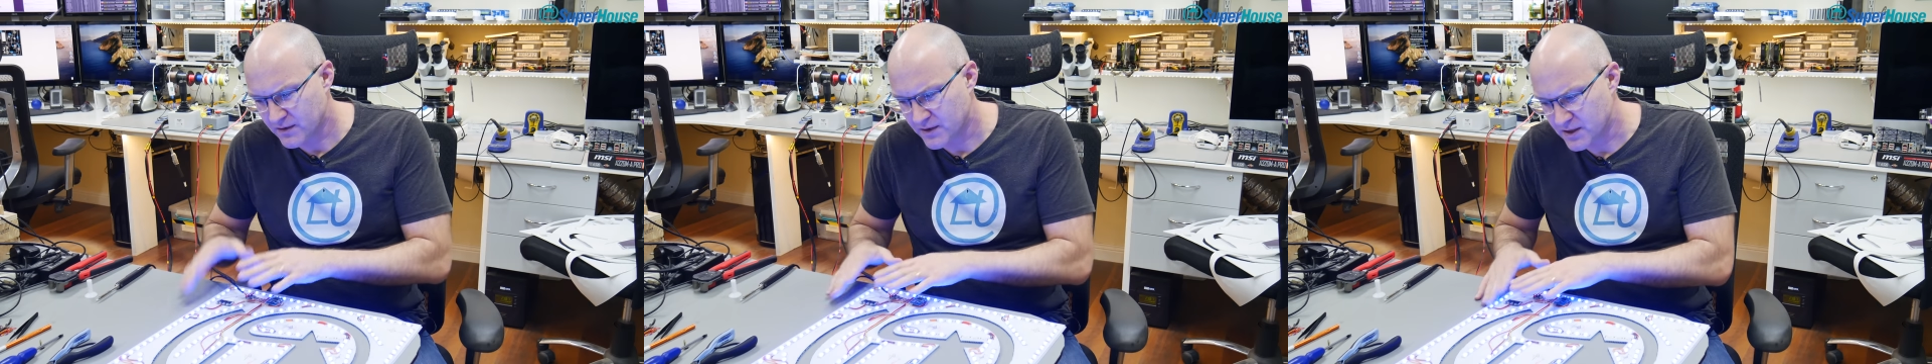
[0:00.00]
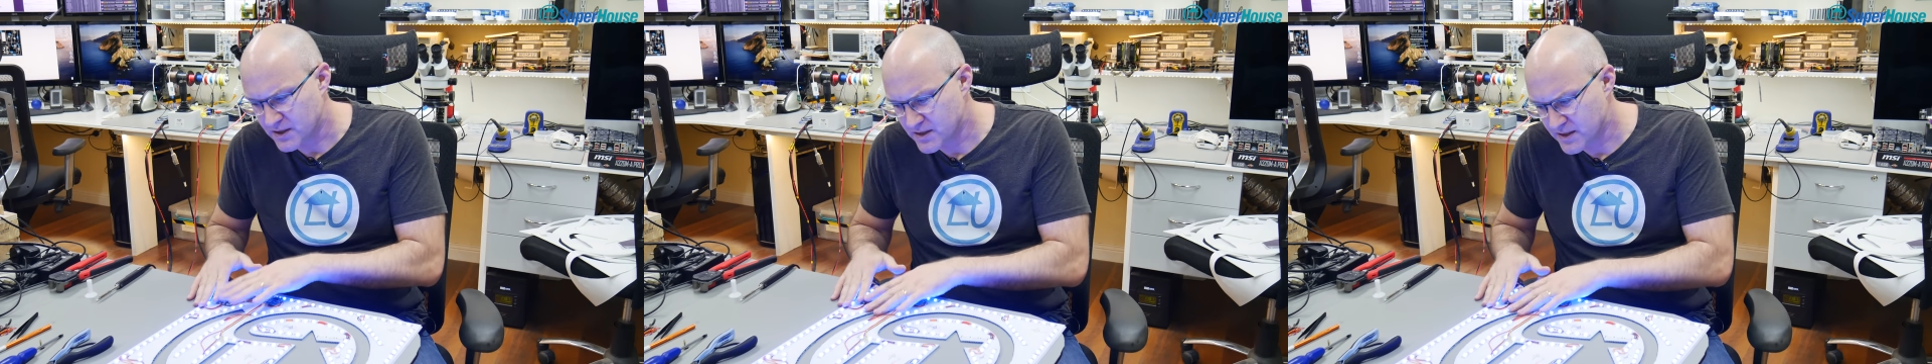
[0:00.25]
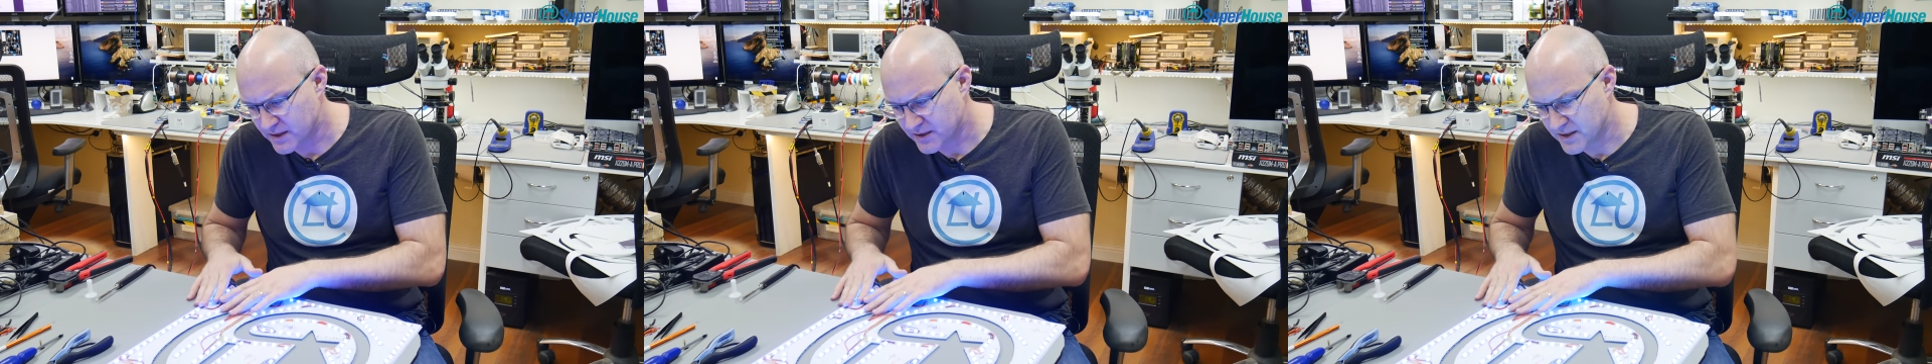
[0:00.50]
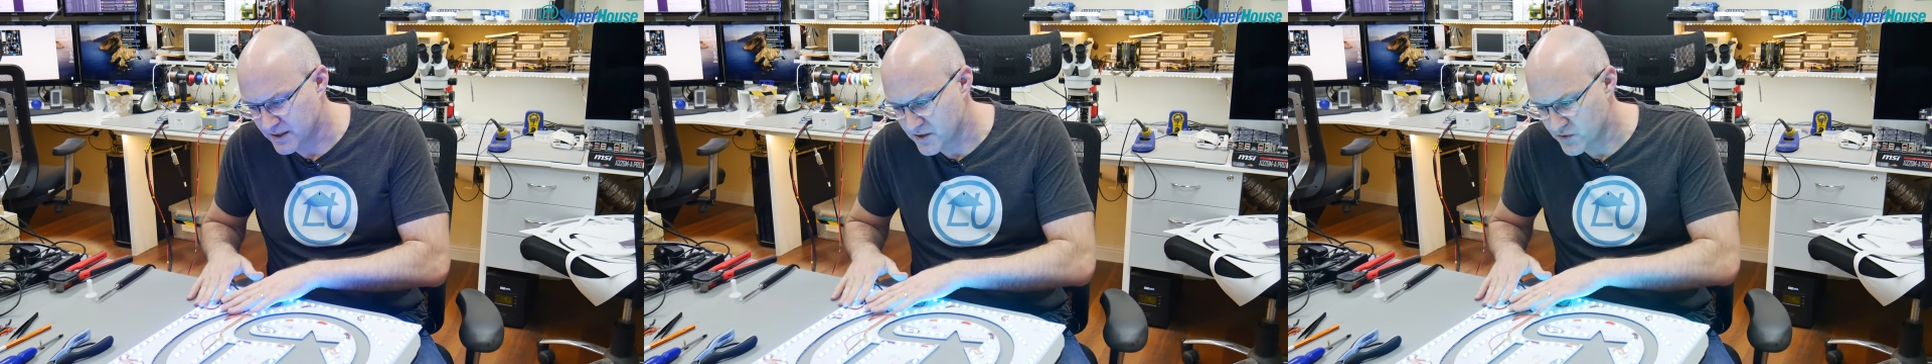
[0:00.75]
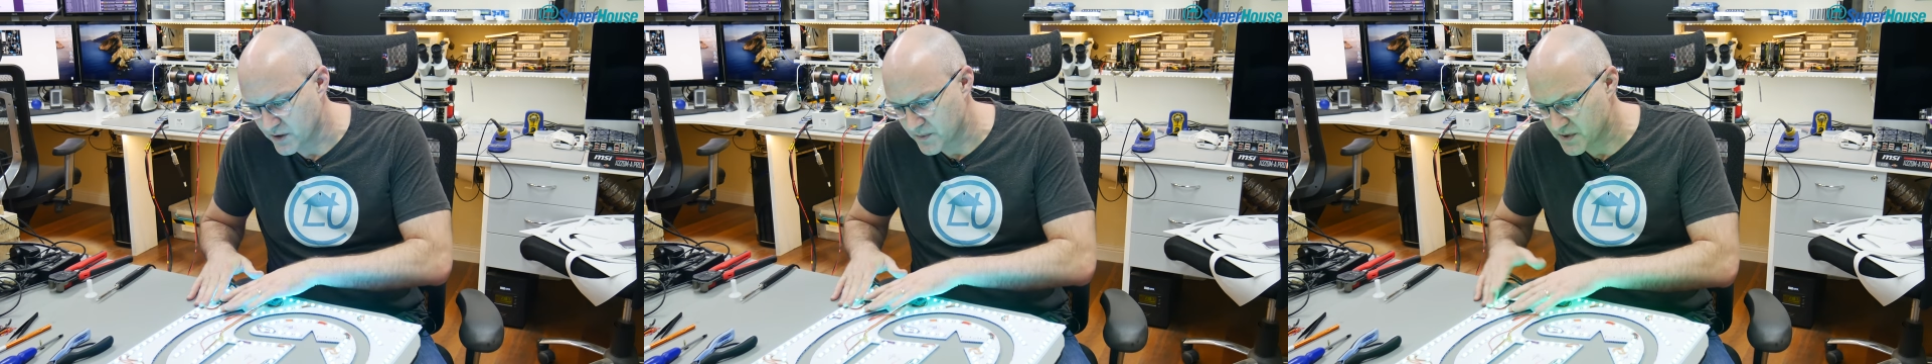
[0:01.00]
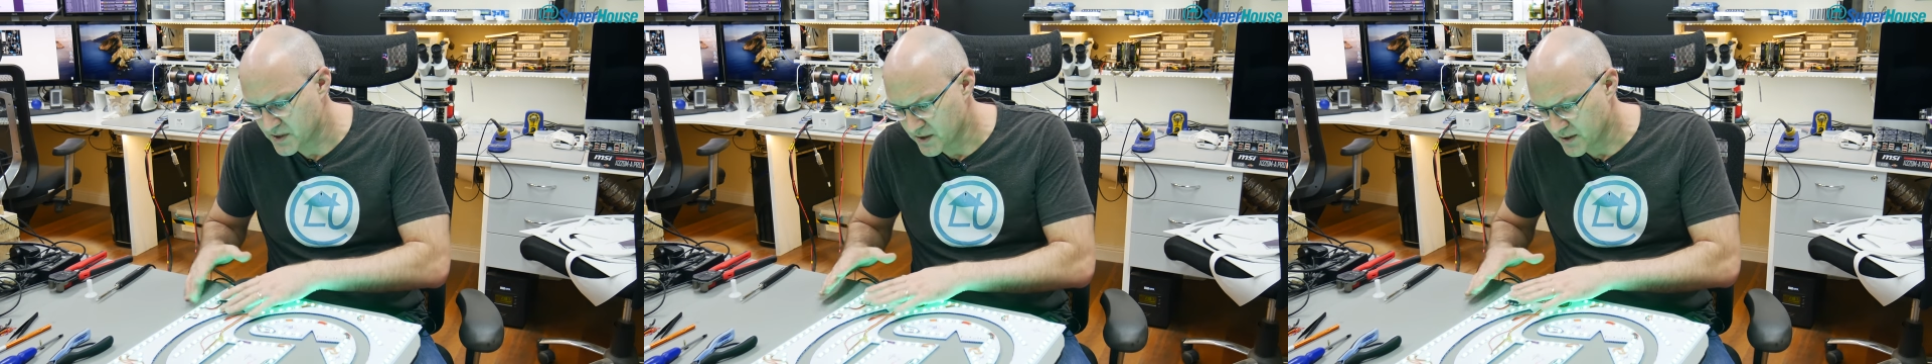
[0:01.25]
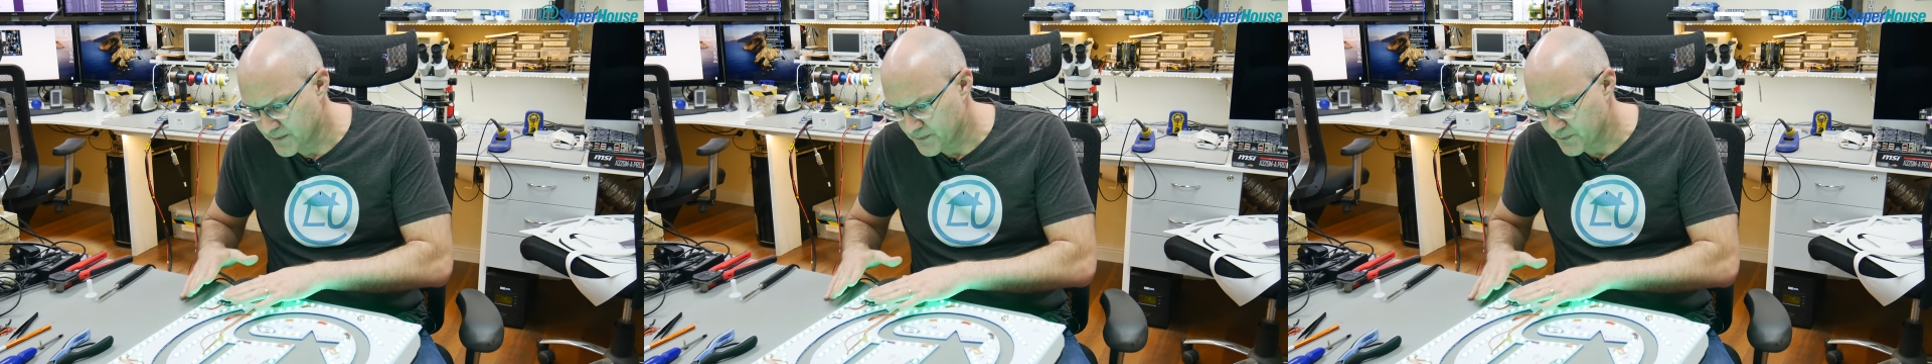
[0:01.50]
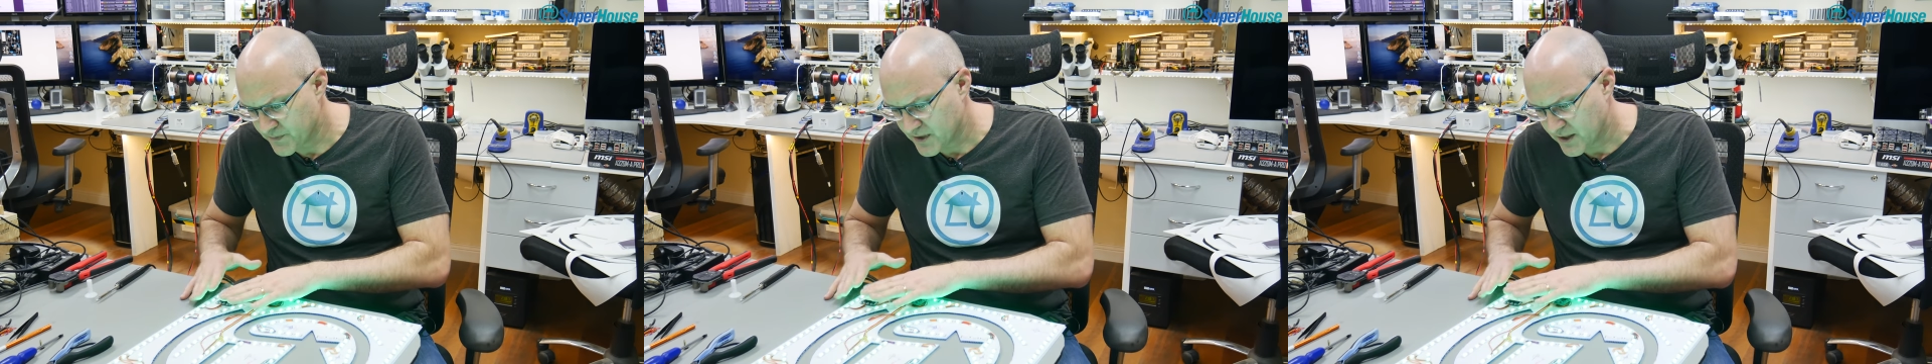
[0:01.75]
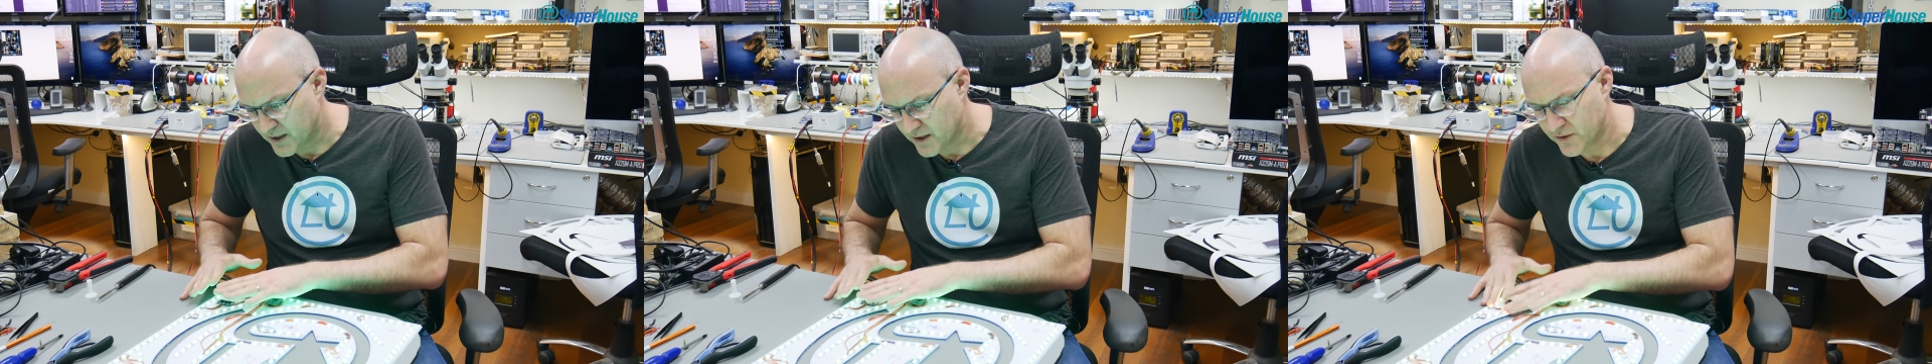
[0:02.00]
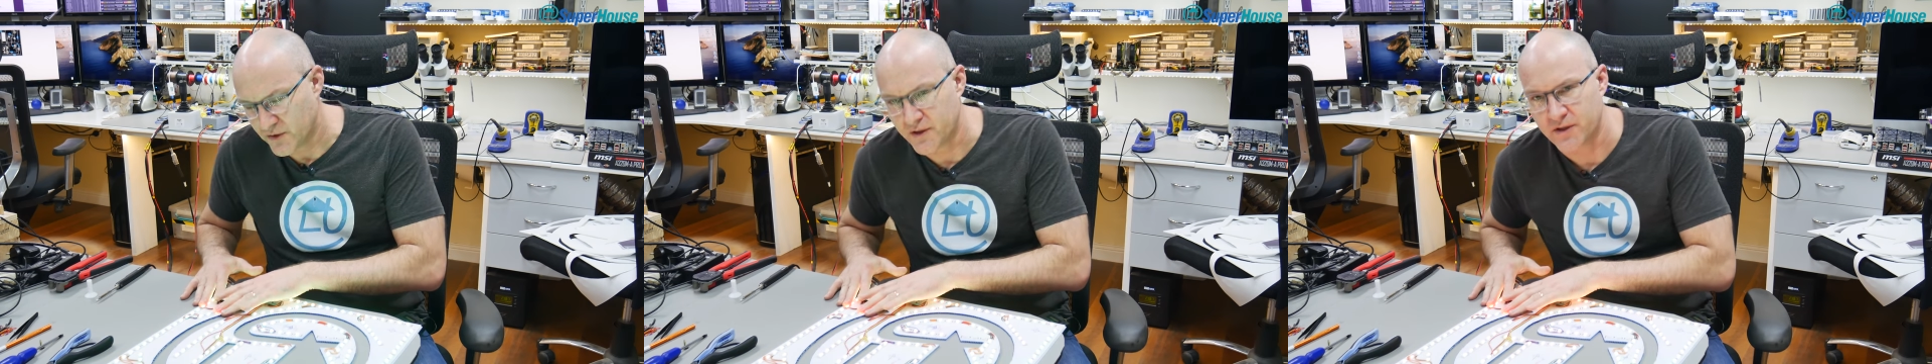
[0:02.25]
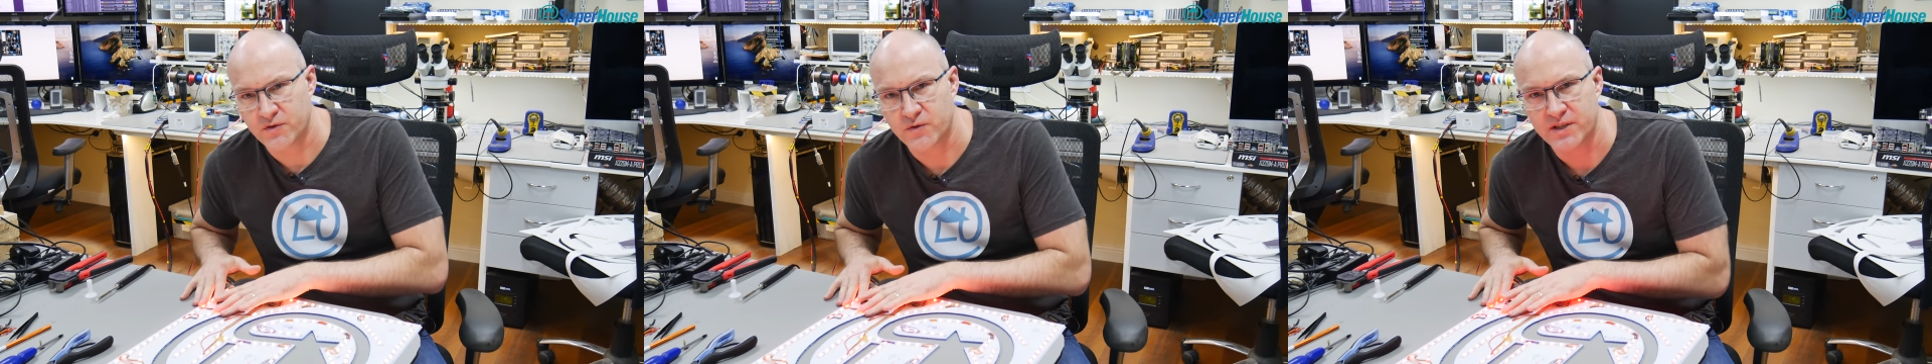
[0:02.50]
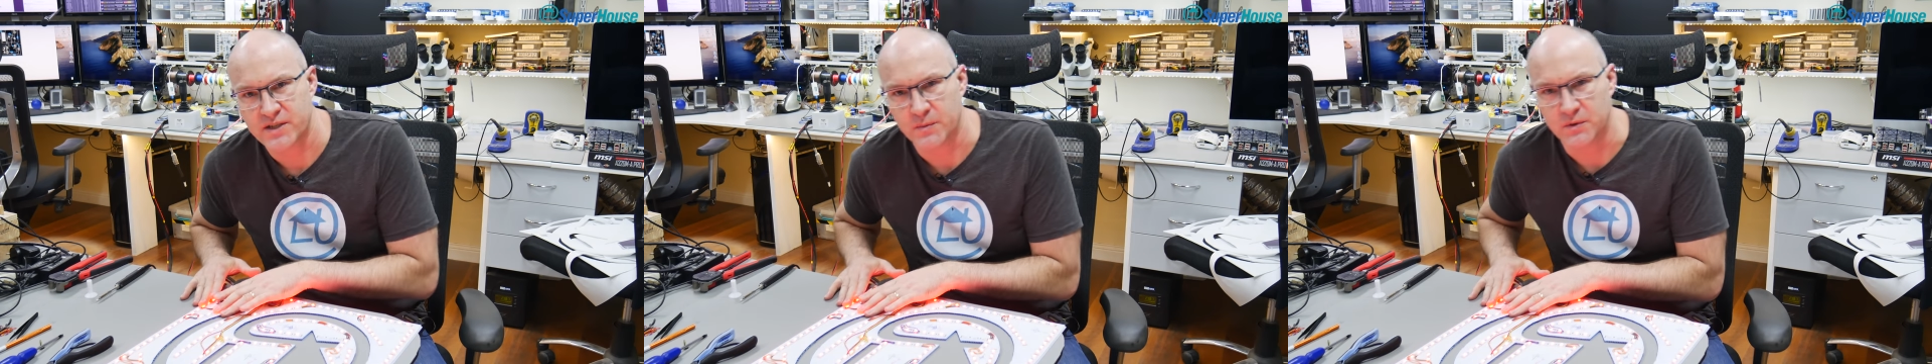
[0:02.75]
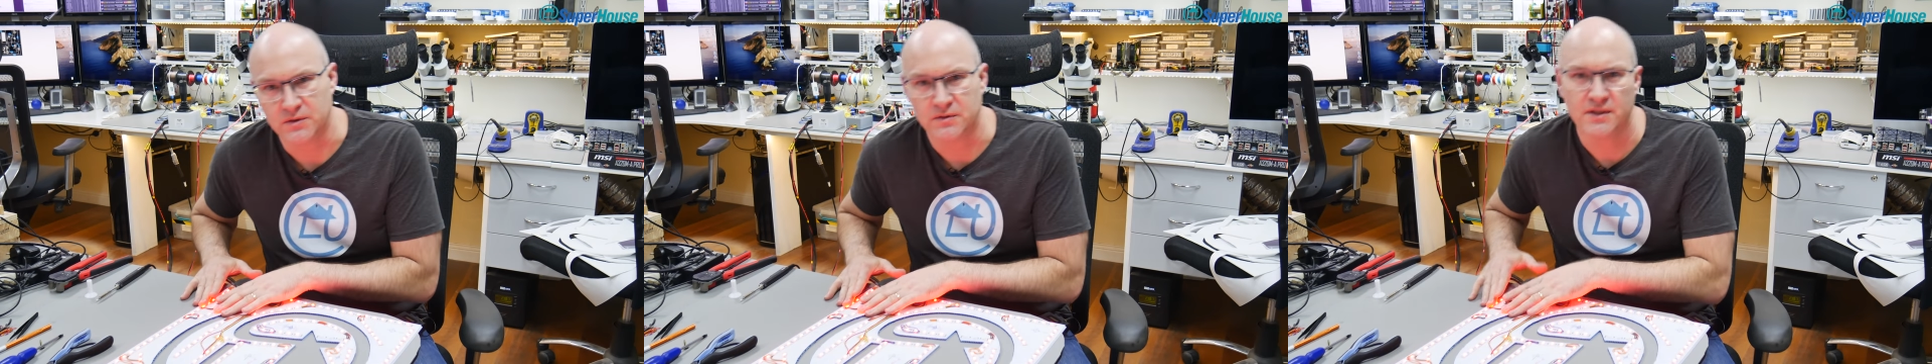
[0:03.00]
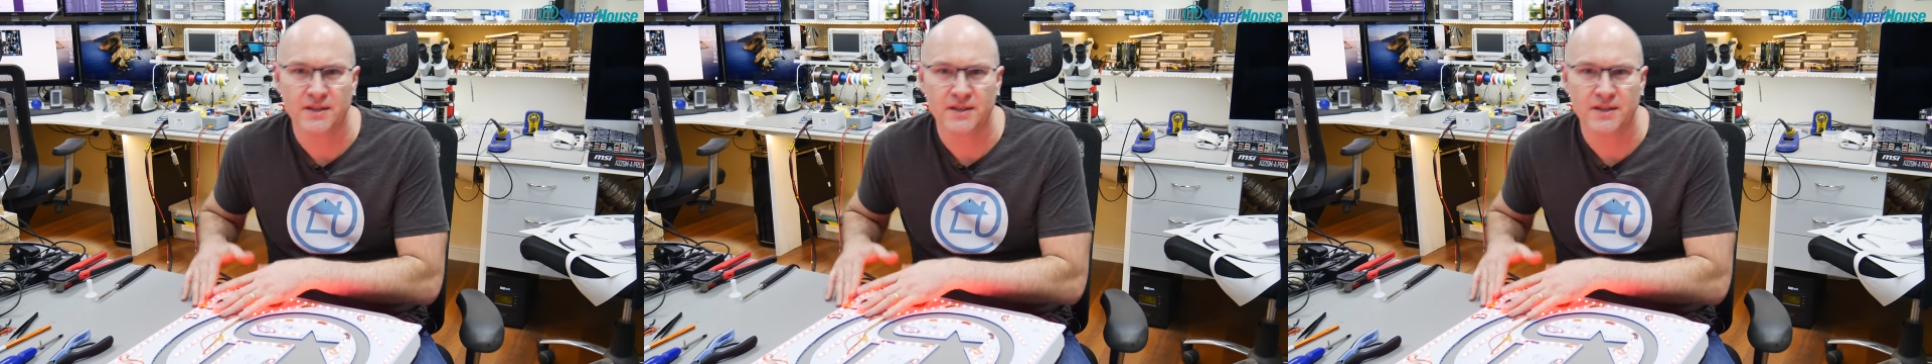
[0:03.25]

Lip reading: These LED strips are not addressable.